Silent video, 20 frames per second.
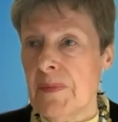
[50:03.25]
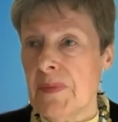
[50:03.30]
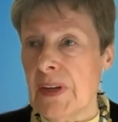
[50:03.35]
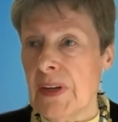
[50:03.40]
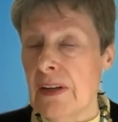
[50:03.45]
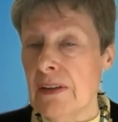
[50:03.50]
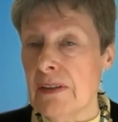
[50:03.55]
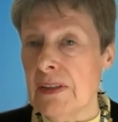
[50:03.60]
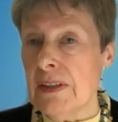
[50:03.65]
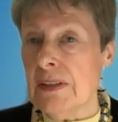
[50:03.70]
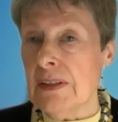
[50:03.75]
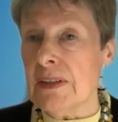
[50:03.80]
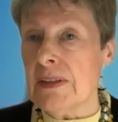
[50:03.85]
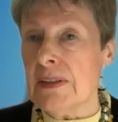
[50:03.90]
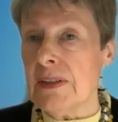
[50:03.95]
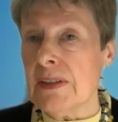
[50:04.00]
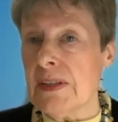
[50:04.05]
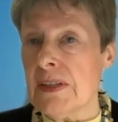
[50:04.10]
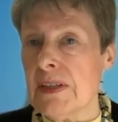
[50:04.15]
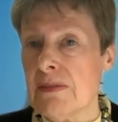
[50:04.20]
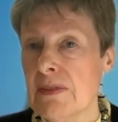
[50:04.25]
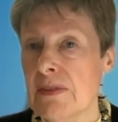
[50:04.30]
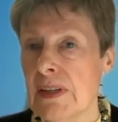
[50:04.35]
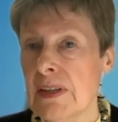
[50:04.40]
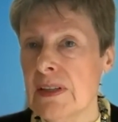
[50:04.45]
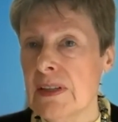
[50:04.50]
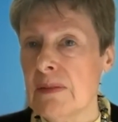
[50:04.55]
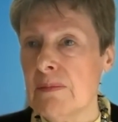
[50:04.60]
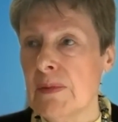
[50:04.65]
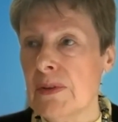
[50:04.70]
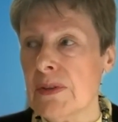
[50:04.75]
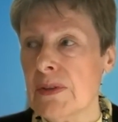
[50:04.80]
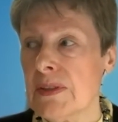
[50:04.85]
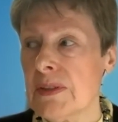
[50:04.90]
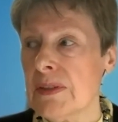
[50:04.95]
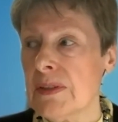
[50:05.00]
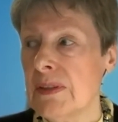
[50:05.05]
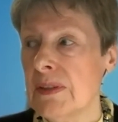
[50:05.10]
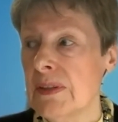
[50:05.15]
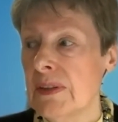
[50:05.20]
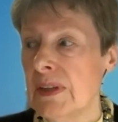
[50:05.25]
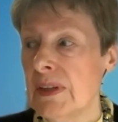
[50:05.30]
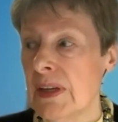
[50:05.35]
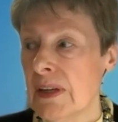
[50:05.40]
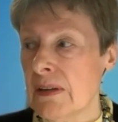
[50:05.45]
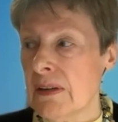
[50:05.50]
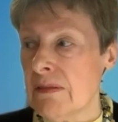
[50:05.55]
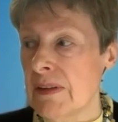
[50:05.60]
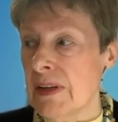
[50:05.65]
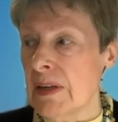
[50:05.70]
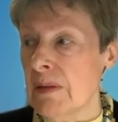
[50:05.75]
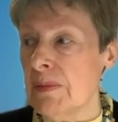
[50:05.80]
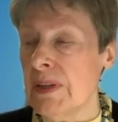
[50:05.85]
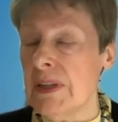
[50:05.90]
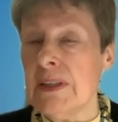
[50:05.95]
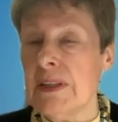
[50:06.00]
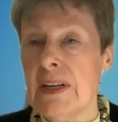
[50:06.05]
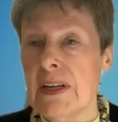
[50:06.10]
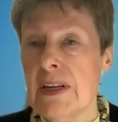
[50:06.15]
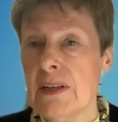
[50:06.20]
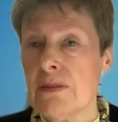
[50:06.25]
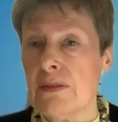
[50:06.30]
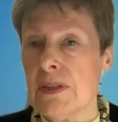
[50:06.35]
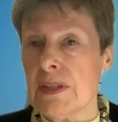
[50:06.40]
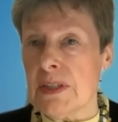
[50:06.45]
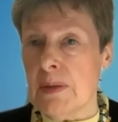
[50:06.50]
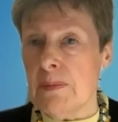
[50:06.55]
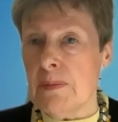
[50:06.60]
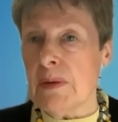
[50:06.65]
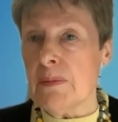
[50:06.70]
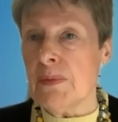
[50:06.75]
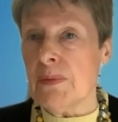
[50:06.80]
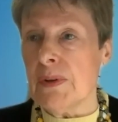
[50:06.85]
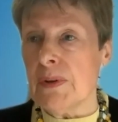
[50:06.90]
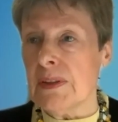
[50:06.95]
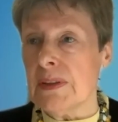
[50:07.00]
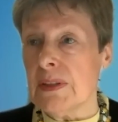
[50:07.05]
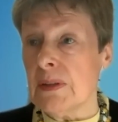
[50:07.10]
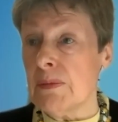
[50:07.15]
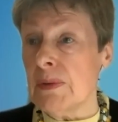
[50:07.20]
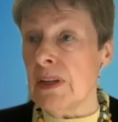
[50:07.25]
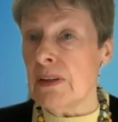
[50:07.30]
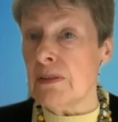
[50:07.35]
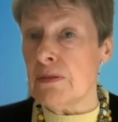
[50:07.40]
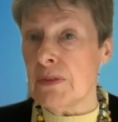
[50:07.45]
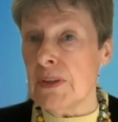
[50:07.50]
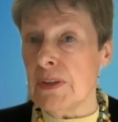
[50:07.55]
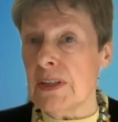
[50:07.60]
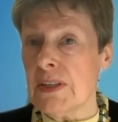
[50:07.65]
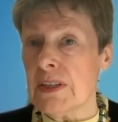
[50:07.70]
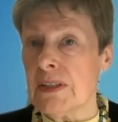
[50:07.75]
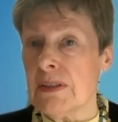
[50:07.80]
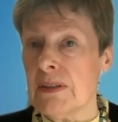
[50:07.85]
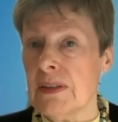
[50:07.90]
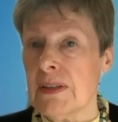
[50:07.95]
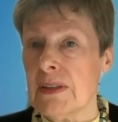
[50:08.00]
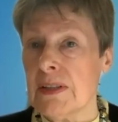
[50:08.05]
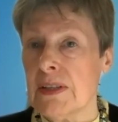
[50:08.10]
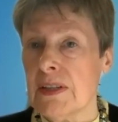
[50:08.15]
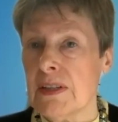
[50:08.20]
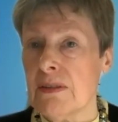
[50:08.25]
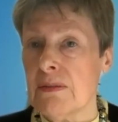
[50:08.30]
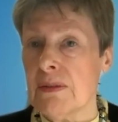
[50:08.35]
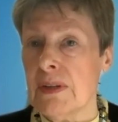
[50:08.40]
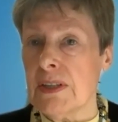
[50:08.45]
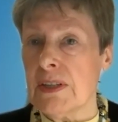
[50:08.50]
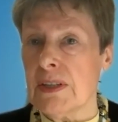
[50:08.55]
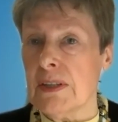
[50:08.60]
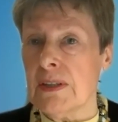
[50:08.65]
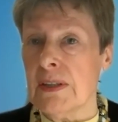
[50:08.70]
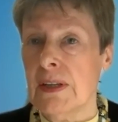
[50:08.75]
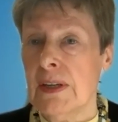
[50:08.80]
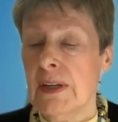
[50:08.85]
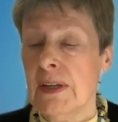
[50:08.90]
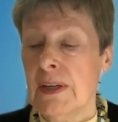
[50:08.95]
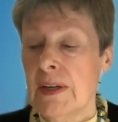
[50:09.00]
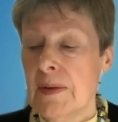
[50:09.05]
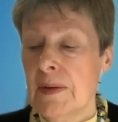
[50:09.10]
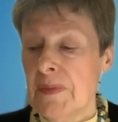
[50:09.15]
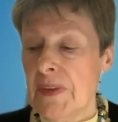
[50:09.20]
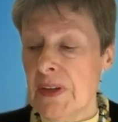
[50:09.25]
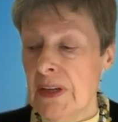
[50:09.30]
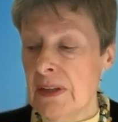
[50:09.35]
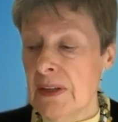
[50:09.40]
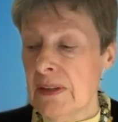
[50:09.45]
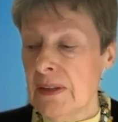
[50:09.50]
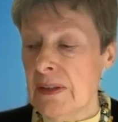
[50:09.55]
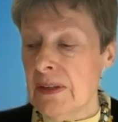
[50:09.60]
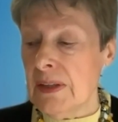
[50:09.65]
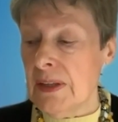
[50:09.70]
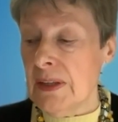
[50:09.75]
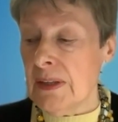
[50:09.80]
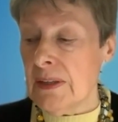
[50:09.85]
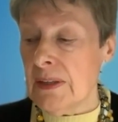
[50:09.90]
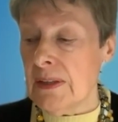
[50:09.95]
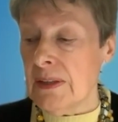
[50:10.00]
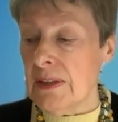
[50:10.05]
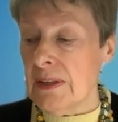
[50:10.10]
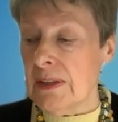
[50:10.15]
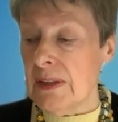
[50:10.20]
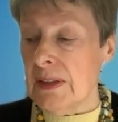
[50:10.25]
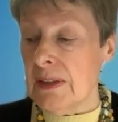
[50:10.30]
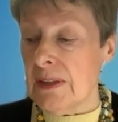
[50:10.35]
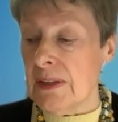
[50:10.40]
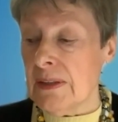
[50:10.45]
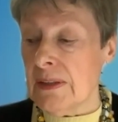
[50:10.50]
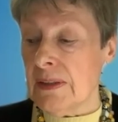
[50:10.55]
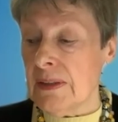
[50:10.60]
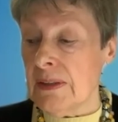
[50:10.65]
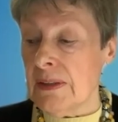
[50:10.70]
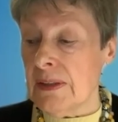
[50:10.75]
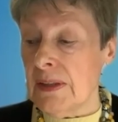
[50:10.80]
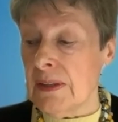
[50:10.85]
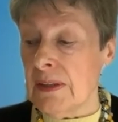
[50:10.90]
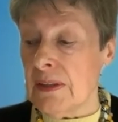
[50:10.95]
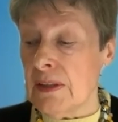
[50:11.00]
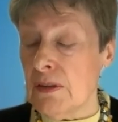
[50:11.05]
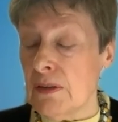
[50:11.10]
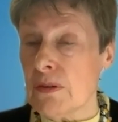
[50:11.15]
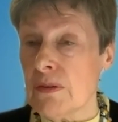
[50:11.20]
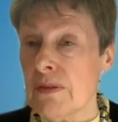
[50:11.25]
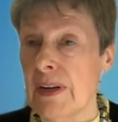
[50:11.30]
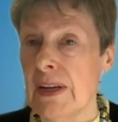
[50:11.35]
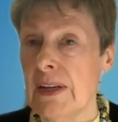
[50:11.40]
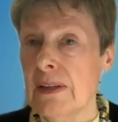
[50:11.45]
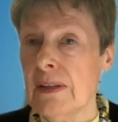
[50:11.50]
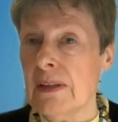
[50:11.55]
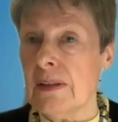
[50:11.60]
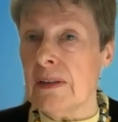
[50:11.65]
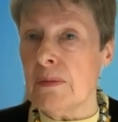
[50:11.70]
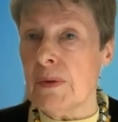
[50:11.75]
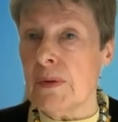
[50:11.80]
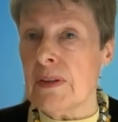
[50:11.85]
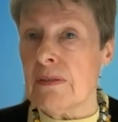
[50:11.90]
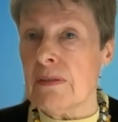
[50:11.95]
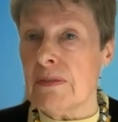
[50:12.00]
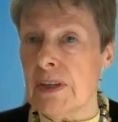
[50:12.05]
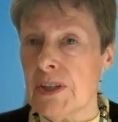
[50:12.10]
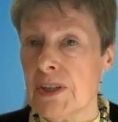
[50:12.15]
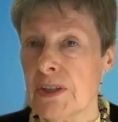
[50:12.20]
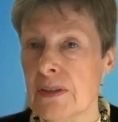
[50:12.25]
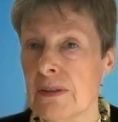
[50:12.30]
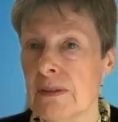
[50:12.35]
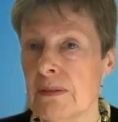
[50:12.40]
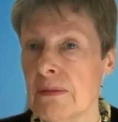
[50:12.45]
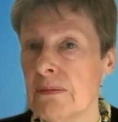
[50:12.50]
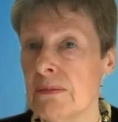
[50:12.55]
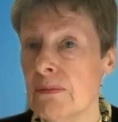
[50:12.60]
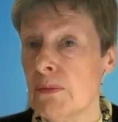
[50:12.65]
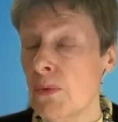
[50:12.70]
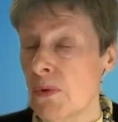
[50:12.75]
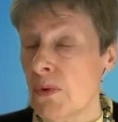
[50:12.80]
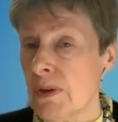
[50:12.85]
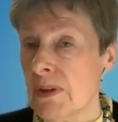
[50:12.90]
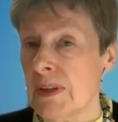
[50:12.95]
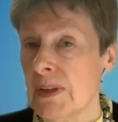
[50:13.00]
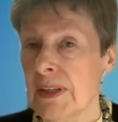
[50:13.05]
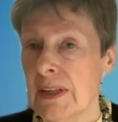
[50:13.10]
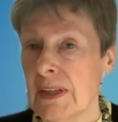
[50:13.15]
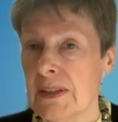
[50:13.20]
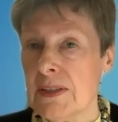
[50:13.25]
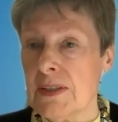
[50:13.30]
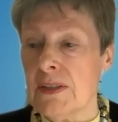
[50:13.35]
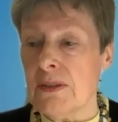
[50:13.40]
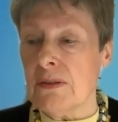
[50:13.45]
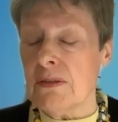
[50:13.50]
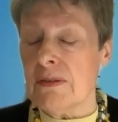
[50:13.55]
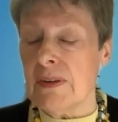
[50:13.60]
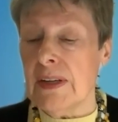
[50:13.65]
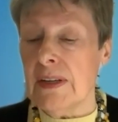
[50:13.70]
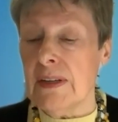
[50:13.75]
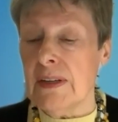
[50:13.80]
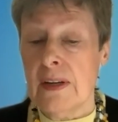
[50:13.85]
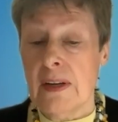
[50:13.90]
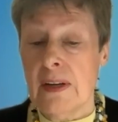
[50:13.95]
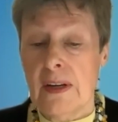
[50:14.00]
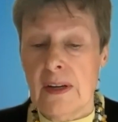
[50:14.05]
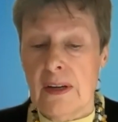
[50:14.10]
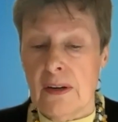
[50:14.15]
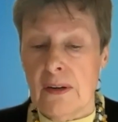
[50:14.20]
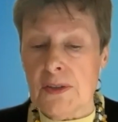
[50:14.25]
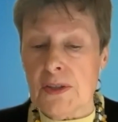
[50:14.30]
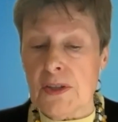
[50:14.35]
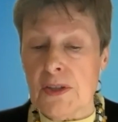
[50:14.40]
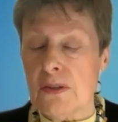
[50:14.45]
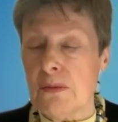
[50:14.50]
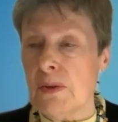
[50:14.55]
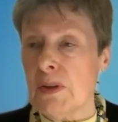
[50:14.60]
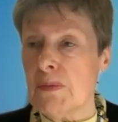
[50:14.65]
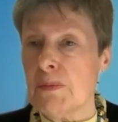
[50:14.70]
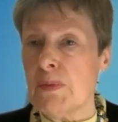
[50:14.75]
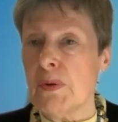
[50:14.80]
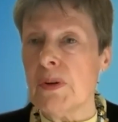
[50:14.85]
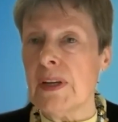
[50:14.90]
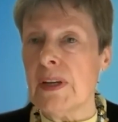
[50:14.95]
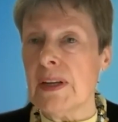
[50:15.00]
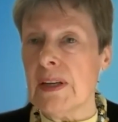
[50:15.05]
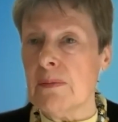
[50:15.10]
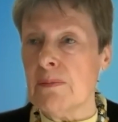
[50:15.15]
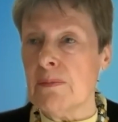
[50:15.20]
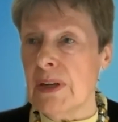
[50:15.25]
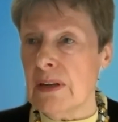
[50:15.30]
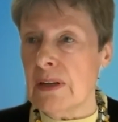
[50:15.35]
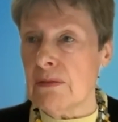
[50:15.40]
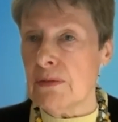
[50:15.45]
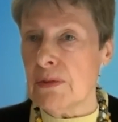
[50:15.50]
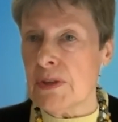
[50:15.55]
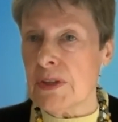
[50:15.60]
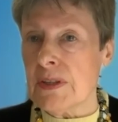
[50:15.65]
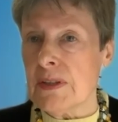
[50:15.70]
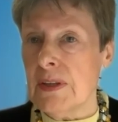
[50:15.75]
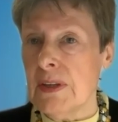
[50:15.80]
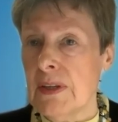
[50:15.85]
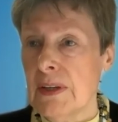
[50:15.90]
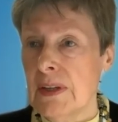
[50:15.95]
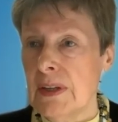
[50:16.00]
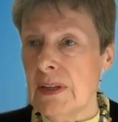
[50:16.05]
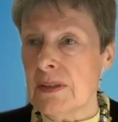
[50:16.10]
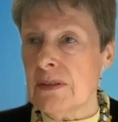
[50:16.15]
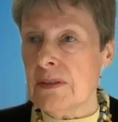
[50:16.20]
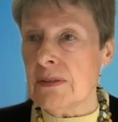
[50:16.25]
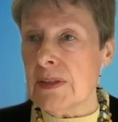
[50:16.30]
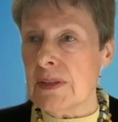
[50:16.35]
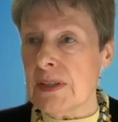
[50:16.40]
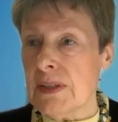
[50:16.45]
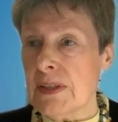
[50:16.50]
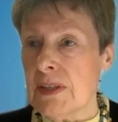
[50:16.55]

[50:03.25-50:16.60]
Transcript: I think that this is really the most incredibly dangerous tipping point that we have reached in the situation in the Ukraine, with the Russian war against Ukraine, also with pulling in Belarus into this